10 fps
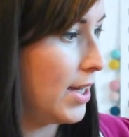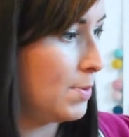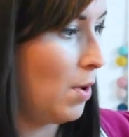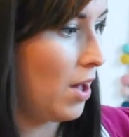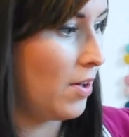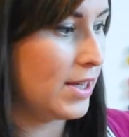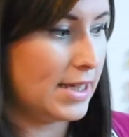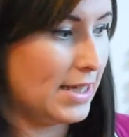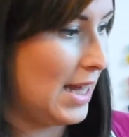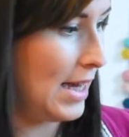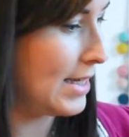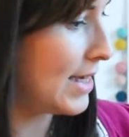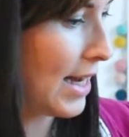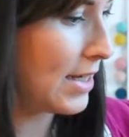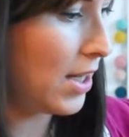It's an
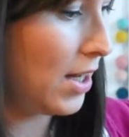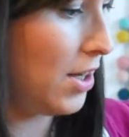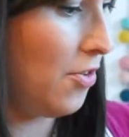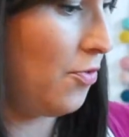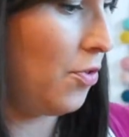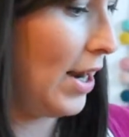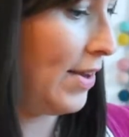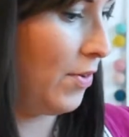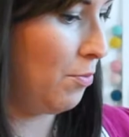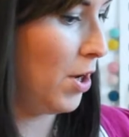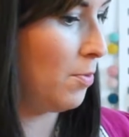exact colour for our living room.